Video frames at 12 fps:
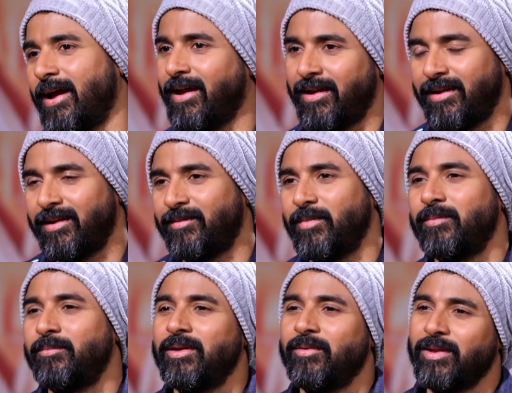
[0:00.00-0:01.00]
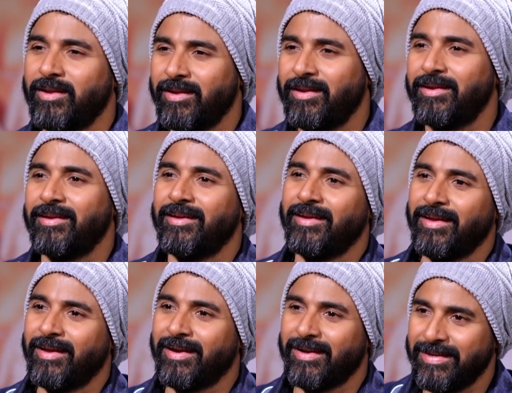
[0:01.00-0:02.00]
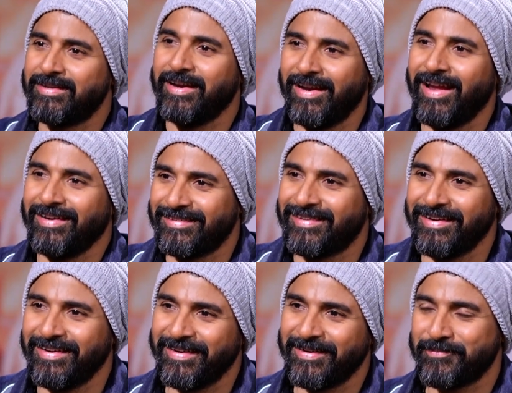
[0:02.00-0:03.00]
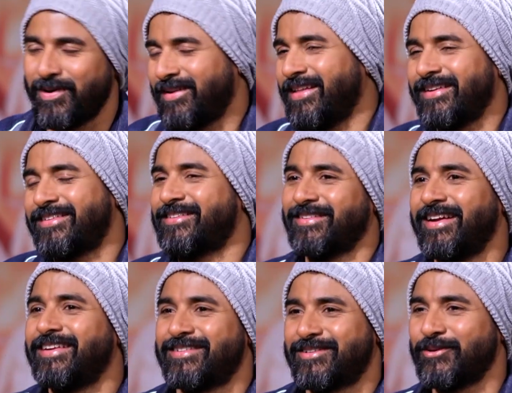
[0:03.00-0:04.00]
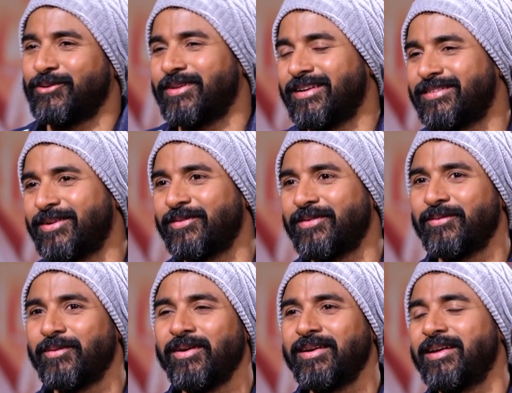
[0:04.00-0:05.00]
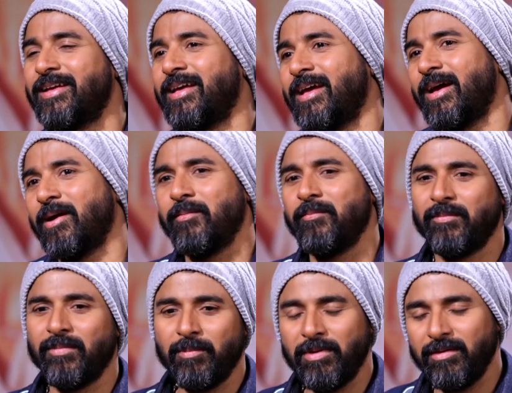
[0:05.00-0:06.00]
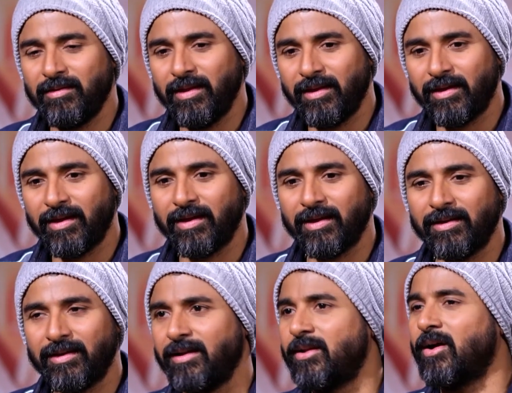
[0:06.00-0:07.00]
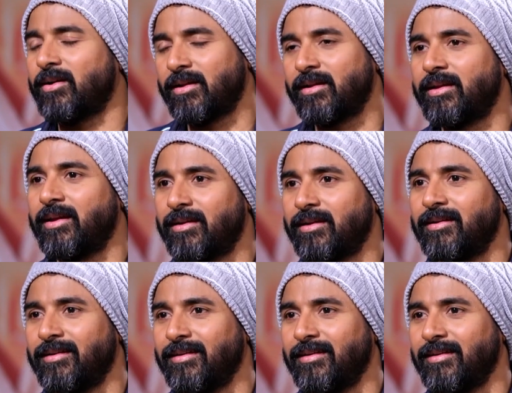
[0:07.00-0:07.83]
it may be a very cliched answer, but that's true. That's how we work. Maybe like I can tell doctor character.